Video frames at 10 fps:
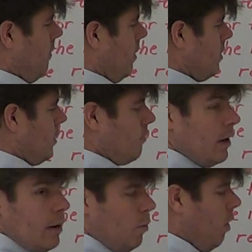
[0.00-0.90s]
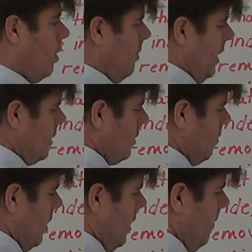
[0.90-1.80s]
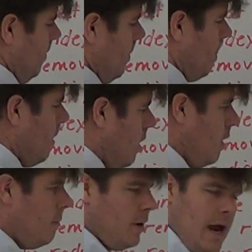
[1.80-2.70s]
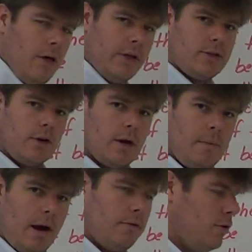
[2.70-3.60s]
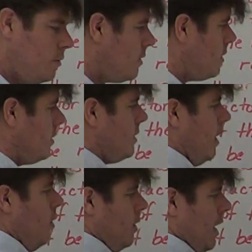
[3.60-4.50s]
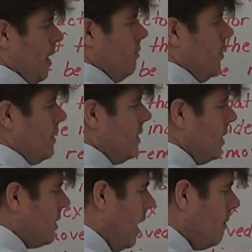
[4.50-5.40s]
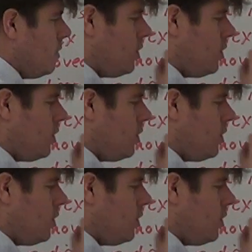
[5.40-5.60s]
first. 3 and 1 makes 3. But now let's look at my roots and say, okay, I'm doing 6 times